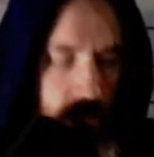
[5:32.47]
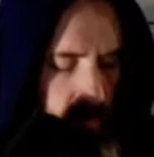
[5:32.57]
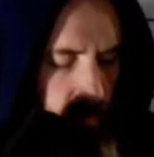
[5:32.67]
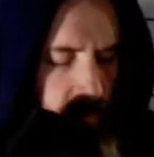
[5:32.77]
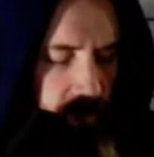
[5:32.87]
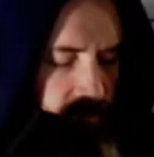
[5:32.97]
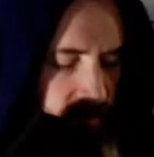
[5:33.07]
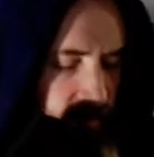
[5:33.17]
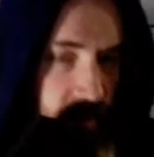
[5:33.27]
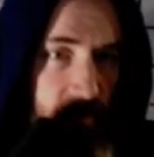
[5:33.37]
Okay, so
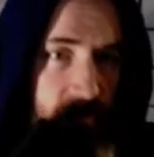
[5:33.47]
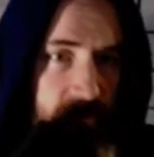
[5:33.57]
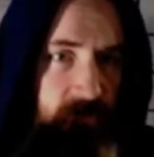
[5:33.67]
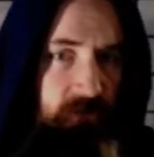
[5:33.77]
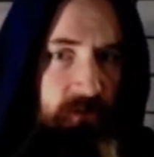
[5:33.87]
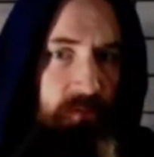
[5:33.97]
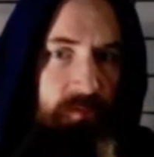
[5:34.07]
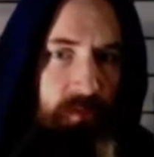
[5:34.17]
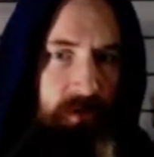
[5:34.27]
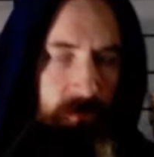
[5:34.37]
we got ourselves going
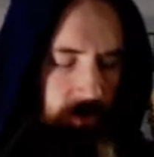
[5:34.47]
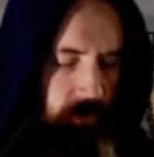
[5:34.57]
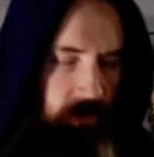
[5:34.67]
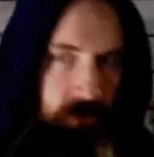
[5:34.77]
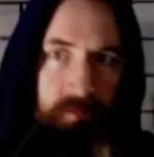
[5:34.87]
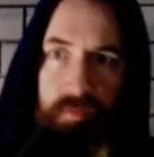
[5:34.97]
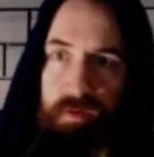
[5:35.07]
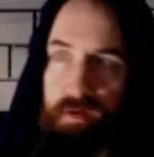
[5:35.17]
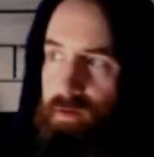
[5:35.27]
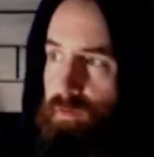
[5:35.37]
through here. We're going like this. We're
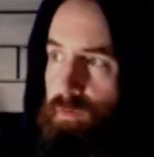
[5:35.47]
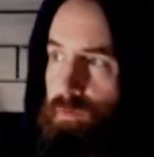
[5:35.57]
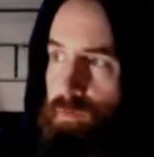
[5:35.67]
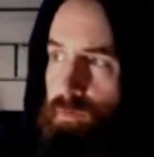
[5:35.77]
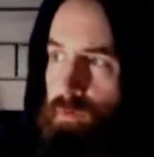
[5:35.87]
going to go